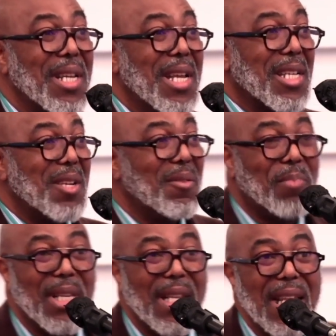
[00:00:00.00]

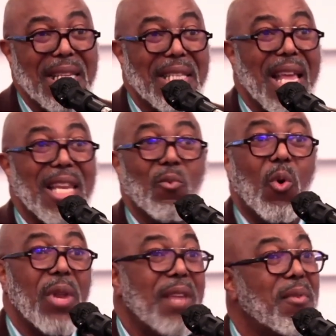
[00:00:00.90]
completely, that it
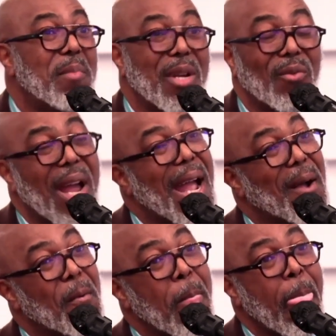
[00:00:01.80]
won't even be around.
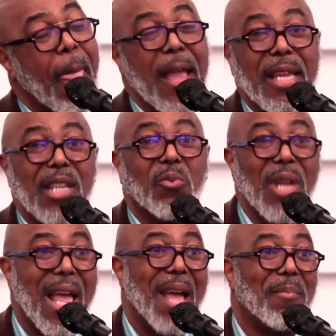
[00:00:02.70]
And guess what
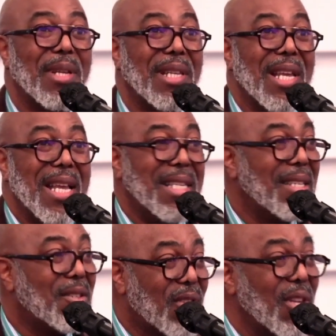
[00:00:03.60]
happened? In
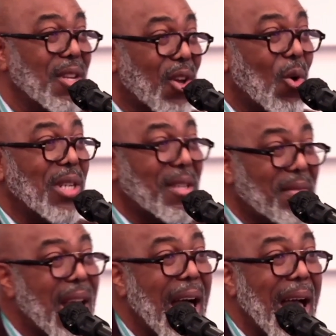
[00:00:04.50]
the, in the course of
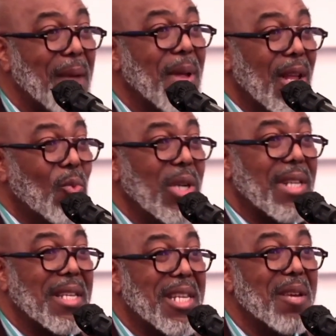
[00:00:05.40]
time, where's
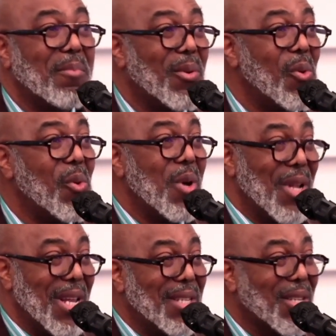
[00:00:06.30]
that temple?
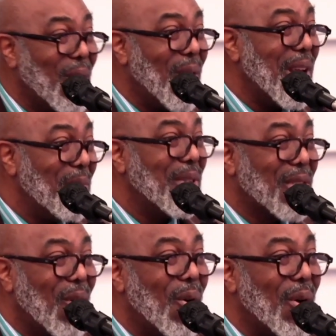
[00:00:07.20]
It's gone. It was
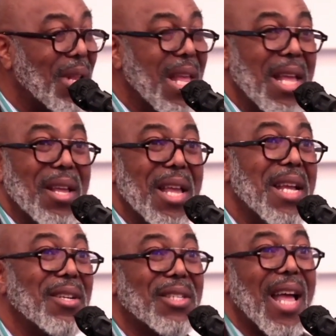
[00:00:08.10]
gone.
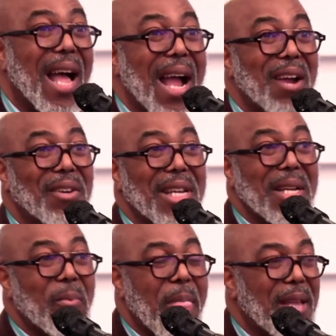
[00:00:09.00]
Here's the irony
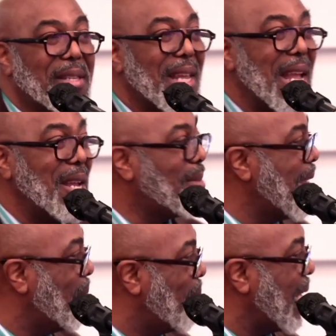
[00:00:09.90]
that same
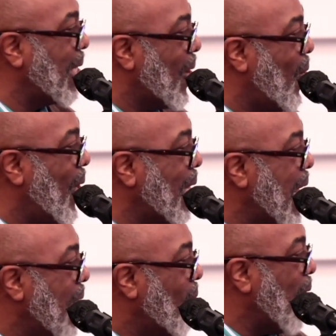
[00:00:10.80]
temple that's gone,
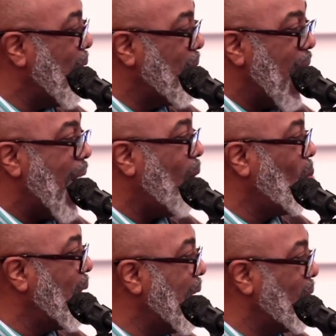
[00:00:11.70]
right now we're
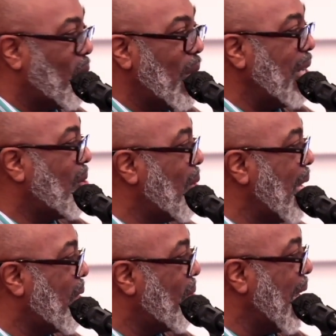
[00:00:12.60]
in
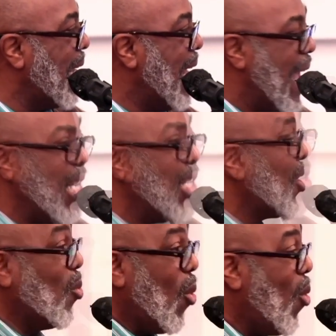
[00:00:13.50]
2023, and there's a
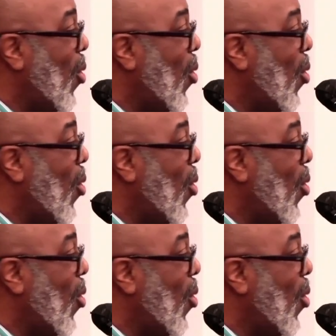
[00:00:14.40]
war